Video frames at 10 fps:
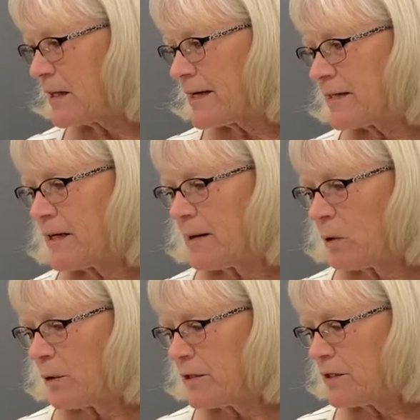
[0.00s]
class that I'm
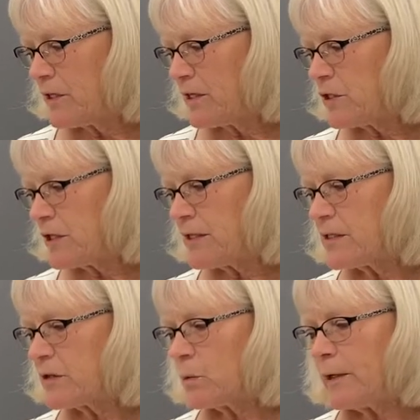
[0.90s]
going to teach, and
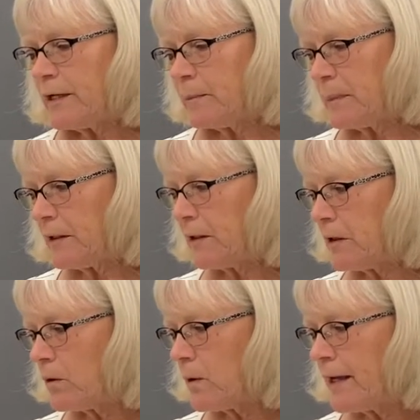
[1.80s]
it's the reading
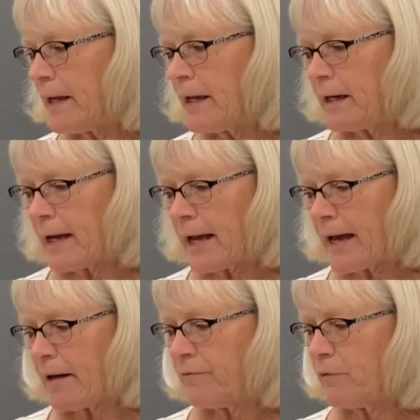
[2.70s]
pillow, and I
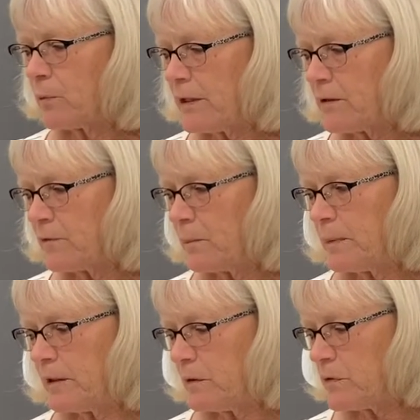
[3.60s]
have 3 different
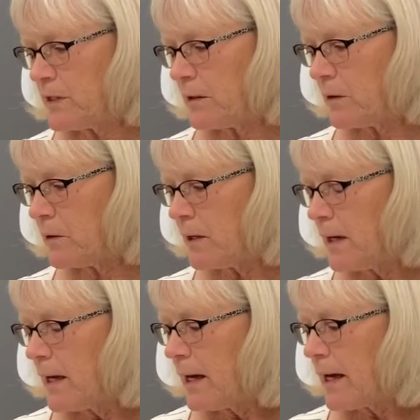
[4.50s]
pillows here.
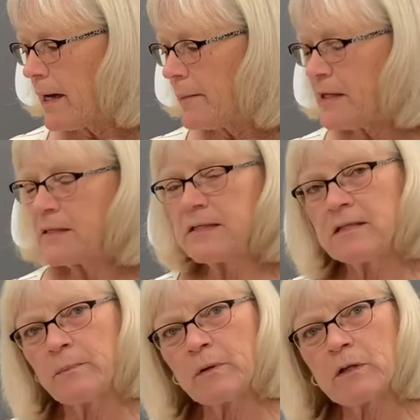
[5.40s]
It's a
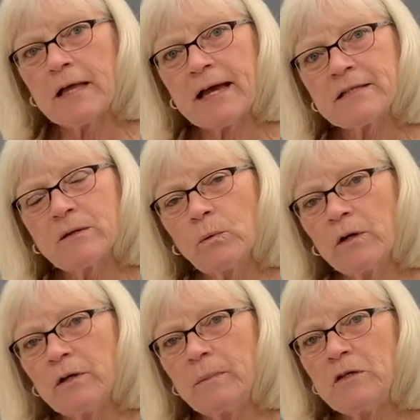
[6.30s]
simple class that we're
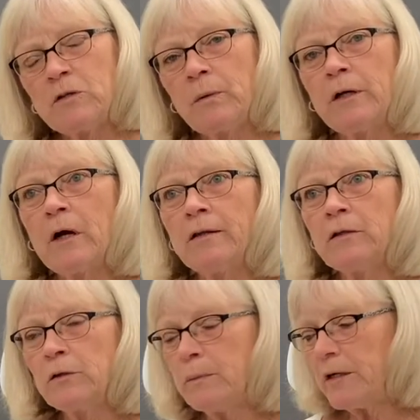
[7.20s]
going to be doing on
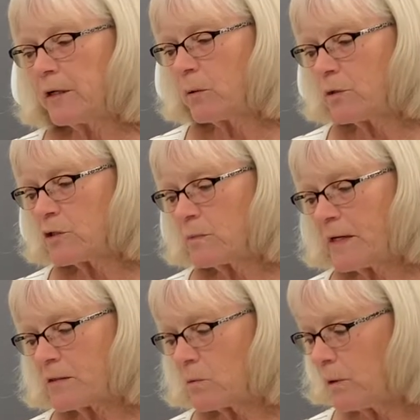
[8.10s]
the Luminaire, which
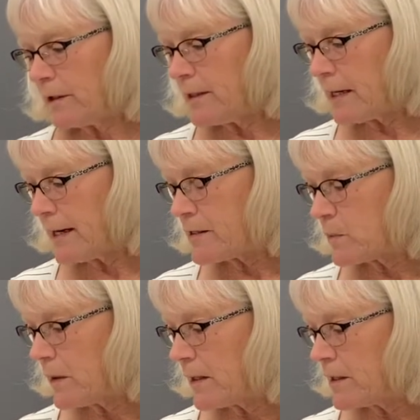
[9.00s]
makes it really
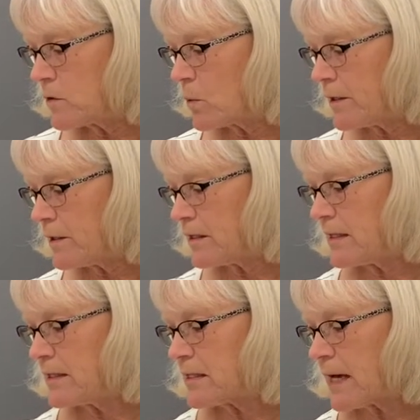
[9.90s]
nice, because one of the
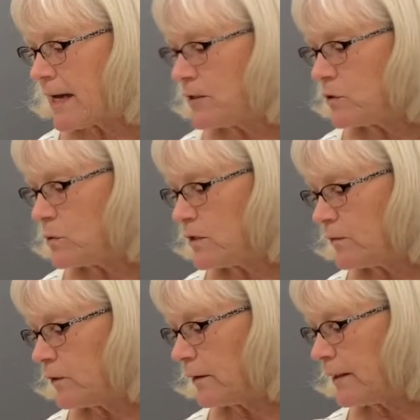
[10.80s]
things I do
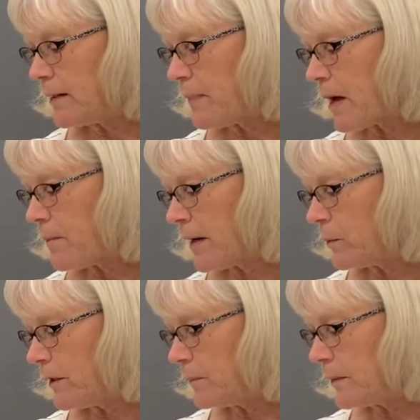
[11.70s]
differently about my
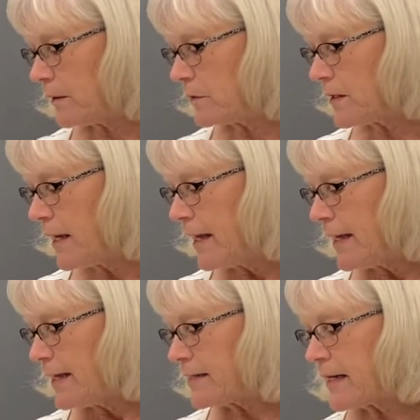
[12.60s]
reading pillows
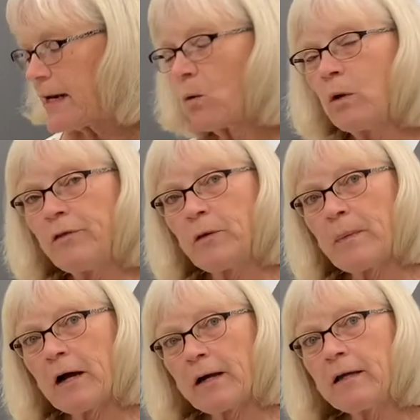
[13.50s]
is that I quilt the
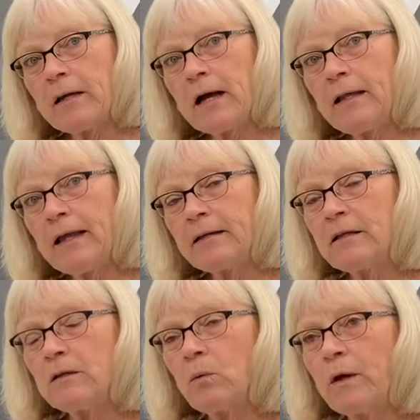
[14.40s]
pocket. I like
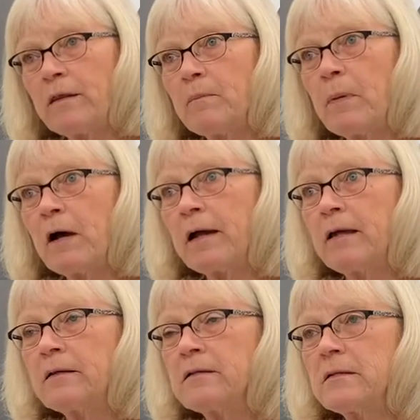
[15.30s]
that the way the
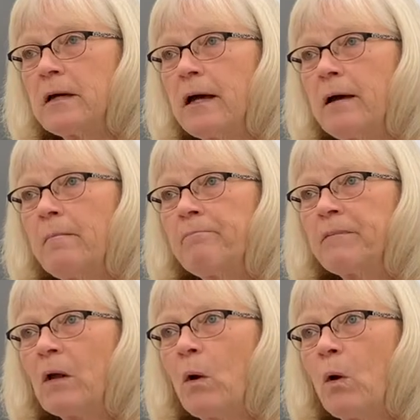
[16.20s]
pocket
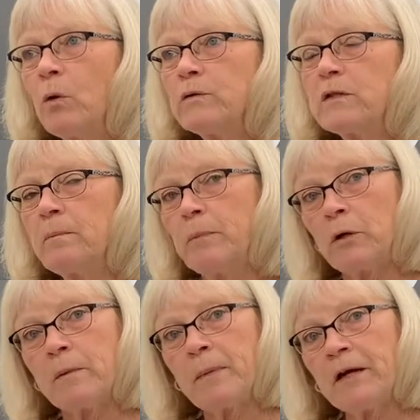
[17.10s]
holds the
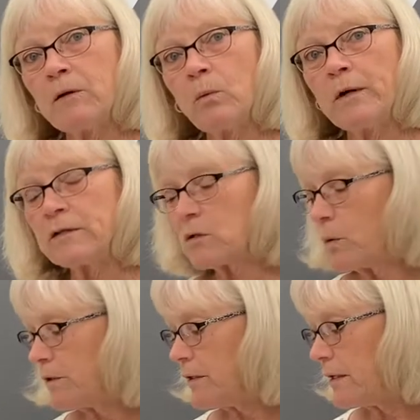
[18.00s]
book better when it's
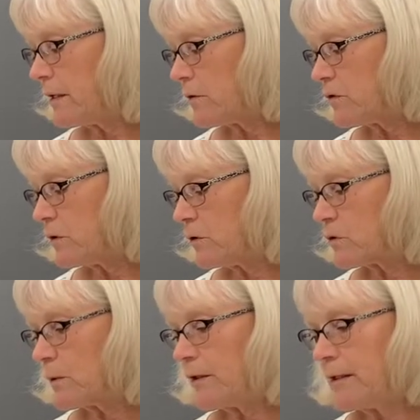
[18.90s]
quilted. It also
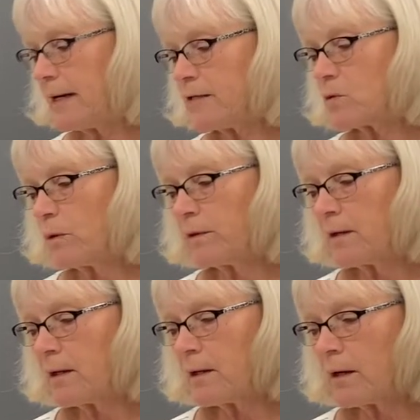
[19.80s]
looks really nice with
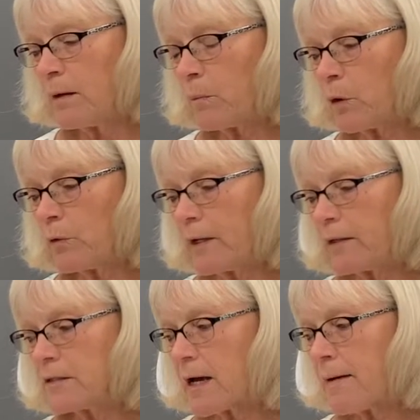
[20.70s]
the embroidery
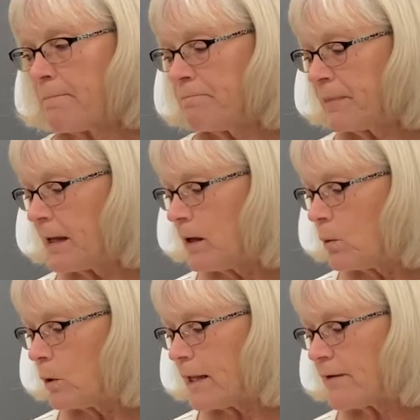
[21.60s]
on top.
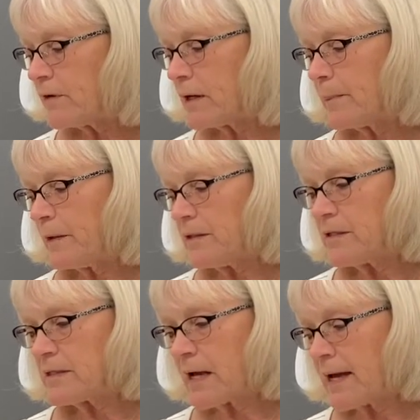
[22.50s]
We'll have a couple of
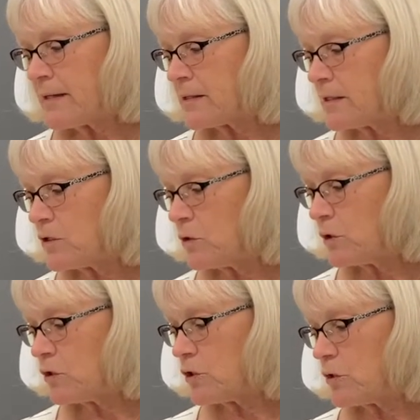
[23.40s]
designs that you
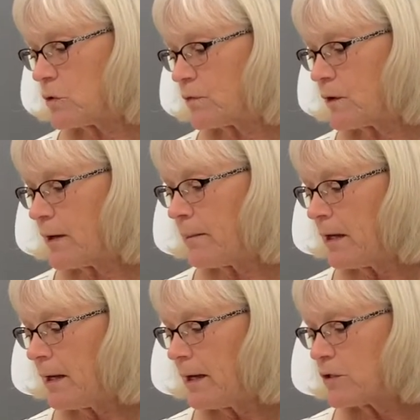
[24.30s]
can choose
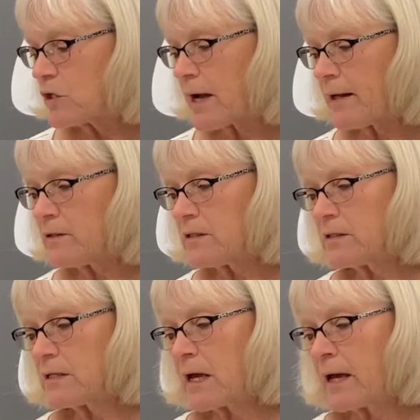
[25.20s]
from: child's
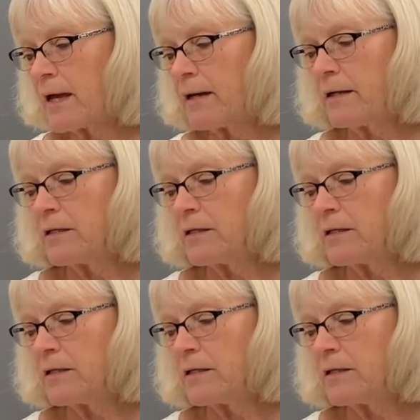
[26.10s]
design,